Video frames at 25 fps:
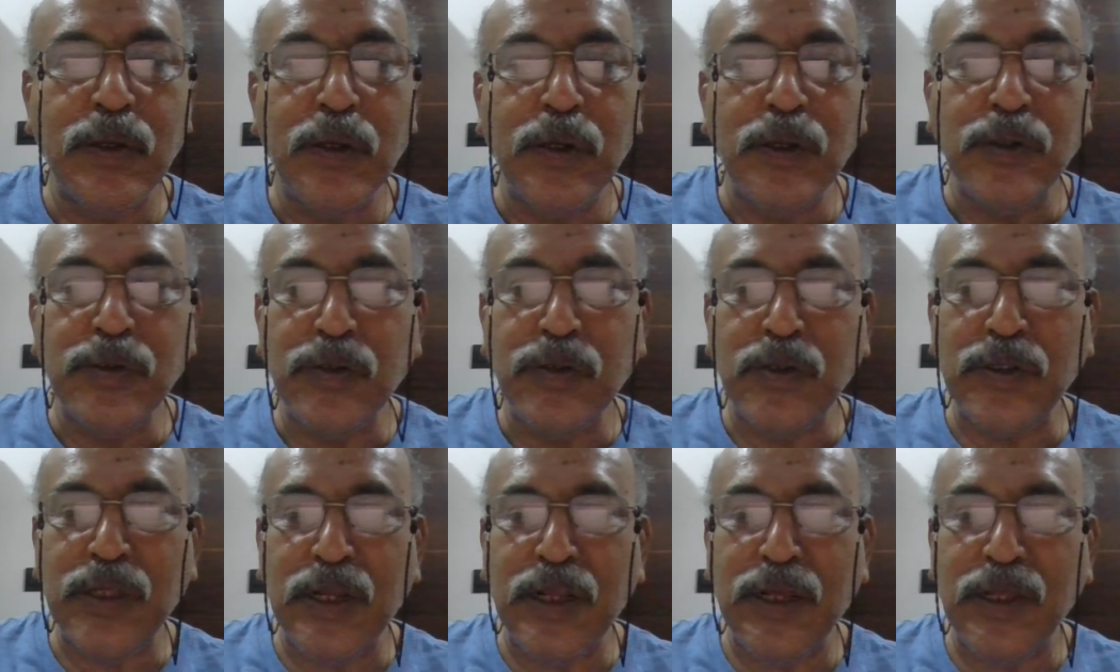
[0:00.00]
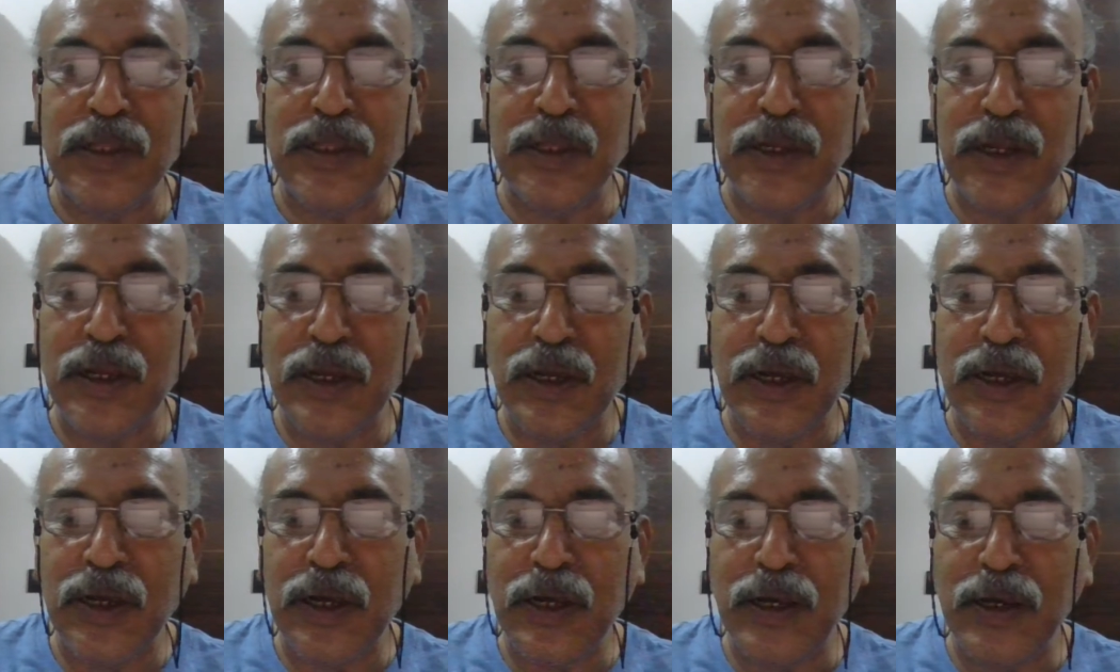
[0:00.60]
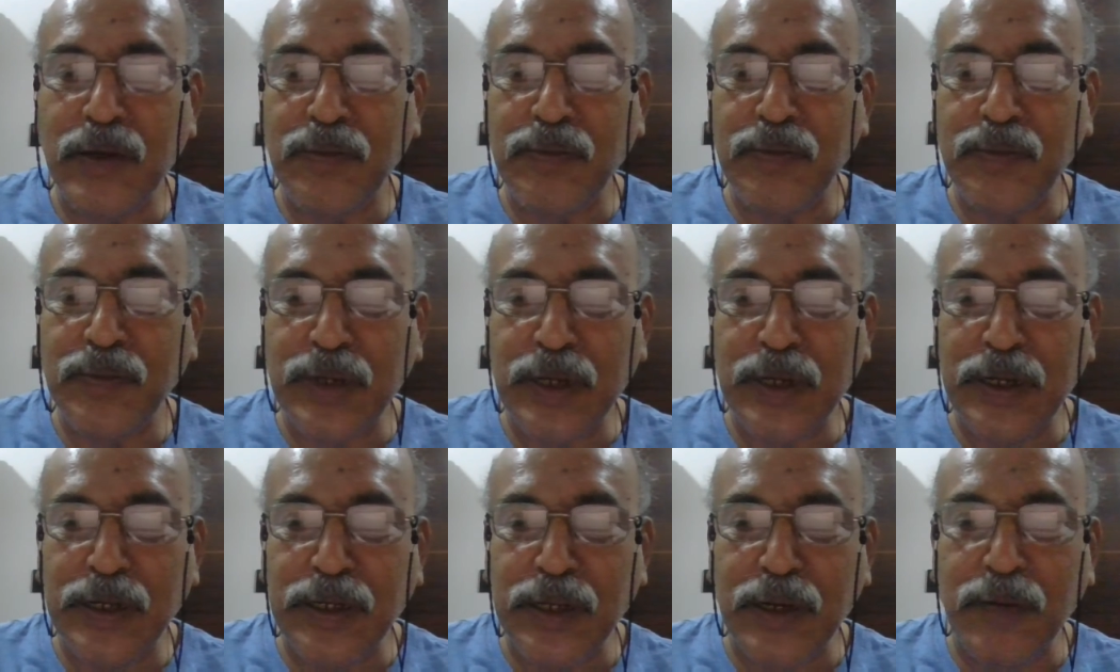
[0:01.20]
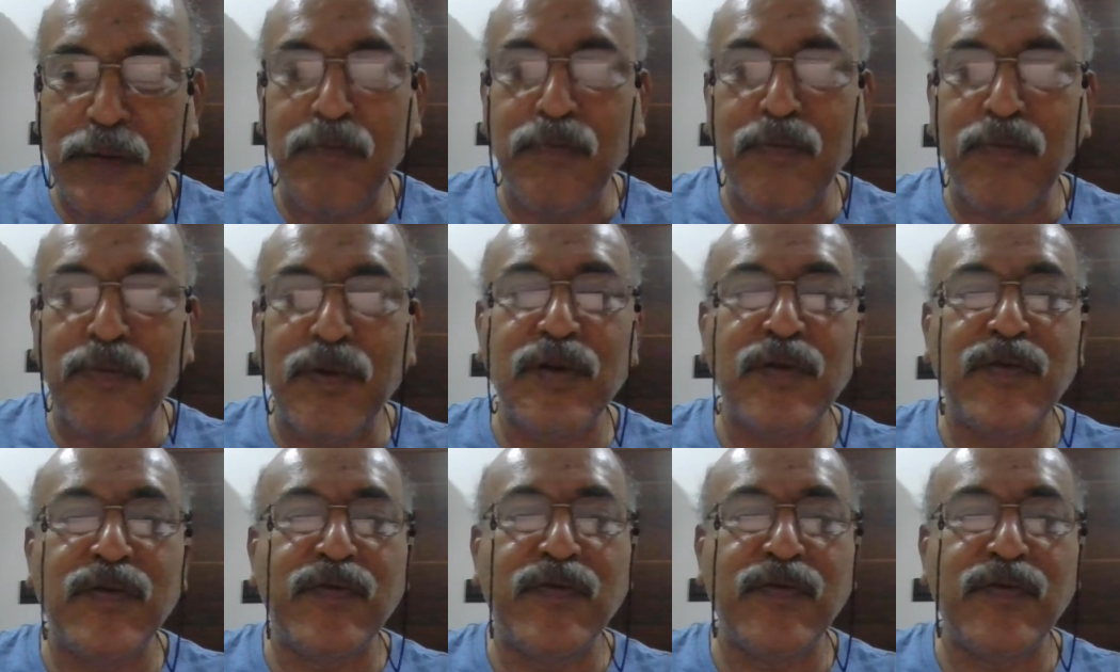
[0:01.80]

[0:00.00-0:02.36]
So there are a number of